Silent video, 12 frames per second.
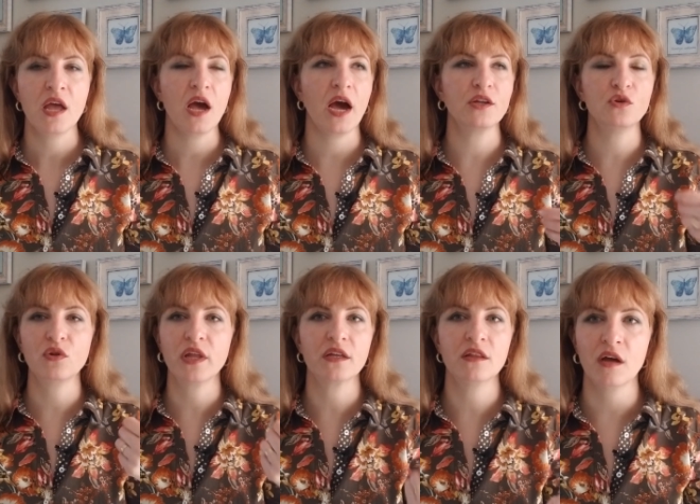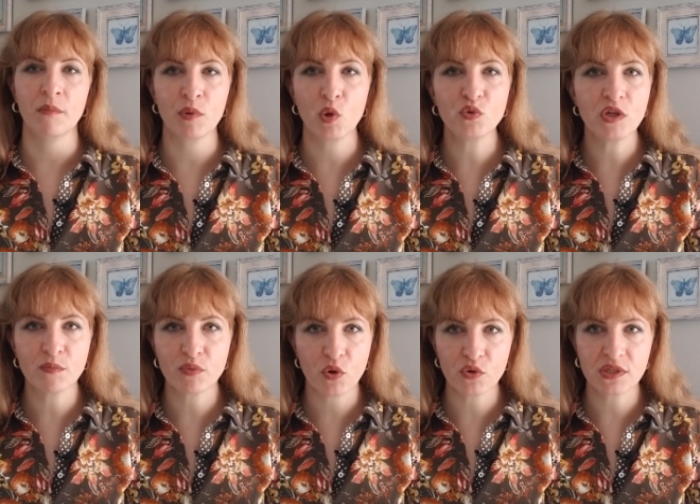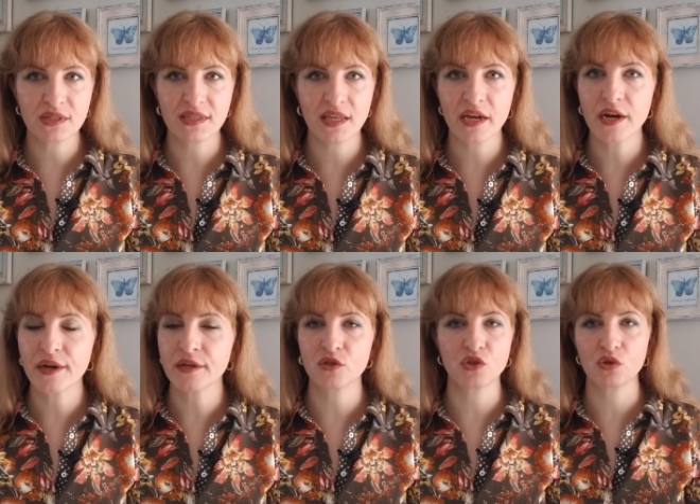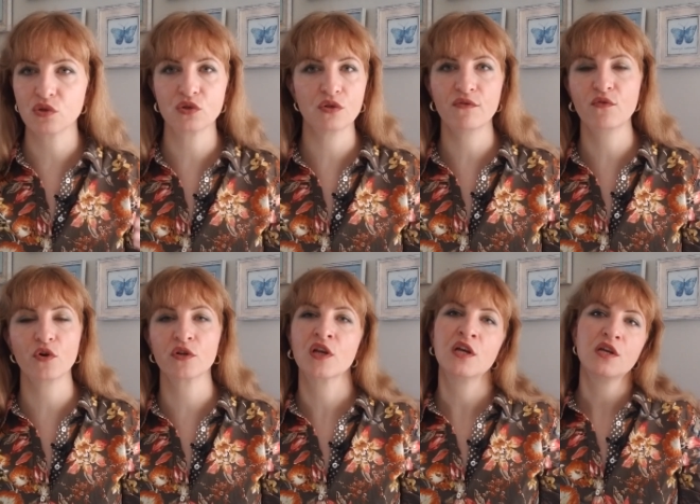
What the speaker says: I don't like the uploading process there, and so on and so forth.